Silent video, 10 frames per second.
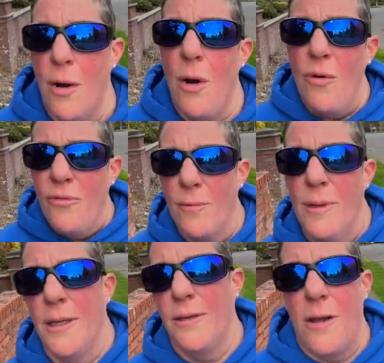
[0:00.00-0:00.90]
over $1
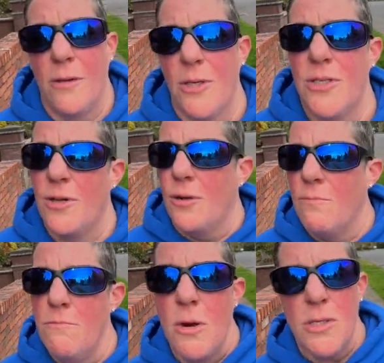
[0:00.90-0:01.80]
million. They're
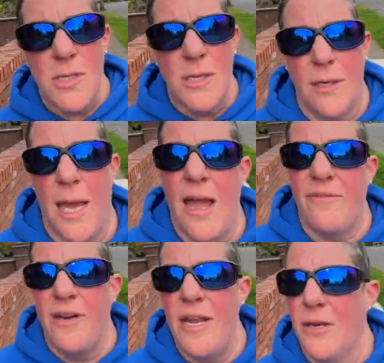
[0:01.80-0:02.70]
mostly on half
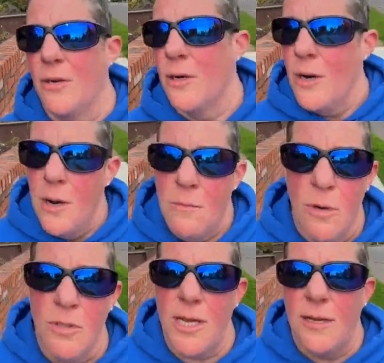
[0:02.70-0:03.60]
an acre.
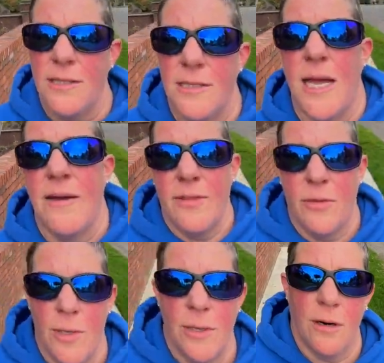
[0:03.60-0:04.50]
Most houses have a
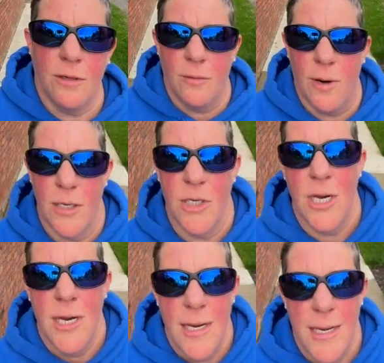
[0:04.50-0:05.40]
3-car garage.
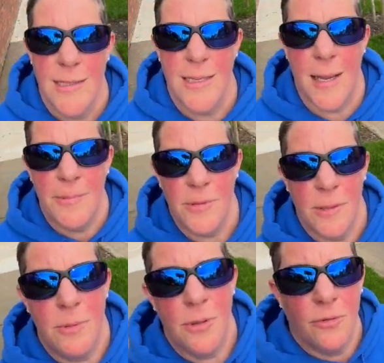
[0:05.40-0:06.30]
It's
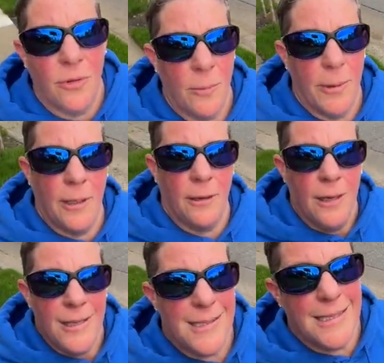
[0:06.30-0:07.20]
absolutely beautiful up here.
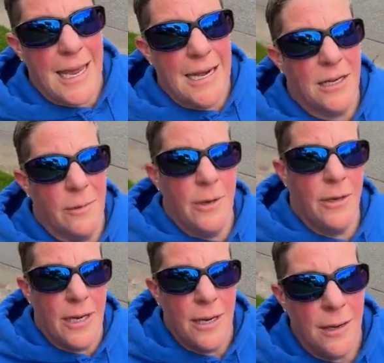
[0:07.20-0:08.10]
It's a gated
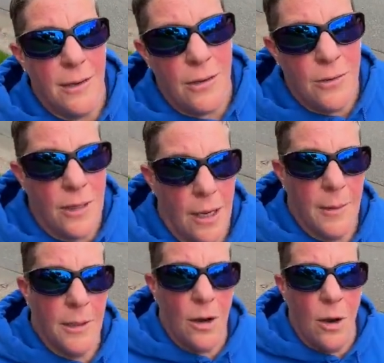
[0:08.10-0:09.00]
community. You can come
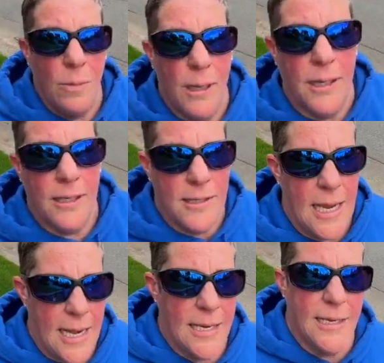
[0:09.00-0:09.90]
and go, but it is
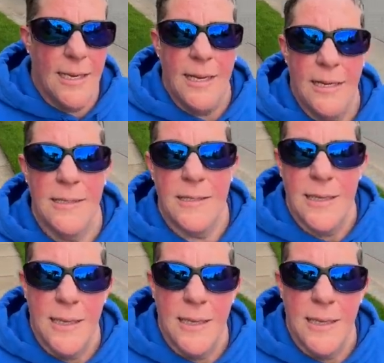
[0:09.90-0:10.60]
gated. It is